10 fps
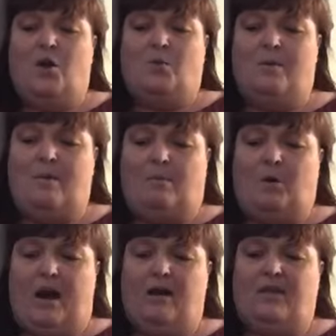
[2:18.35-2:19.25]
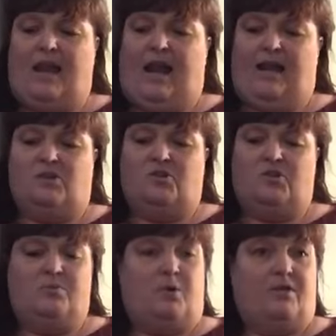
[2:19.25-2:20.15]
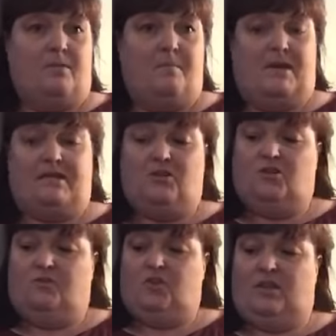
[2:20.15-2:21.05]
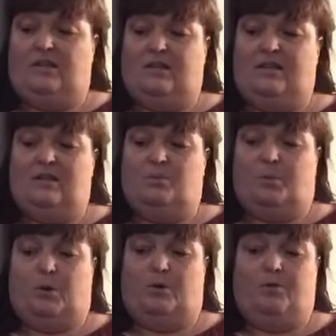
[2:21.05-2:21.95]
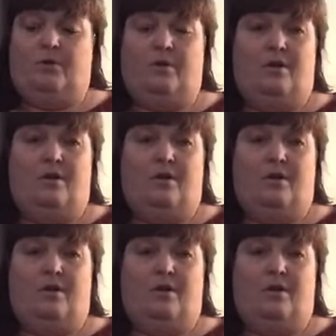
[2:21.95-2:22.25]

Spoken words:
Remember how the angels brought the message of Jesus' birth,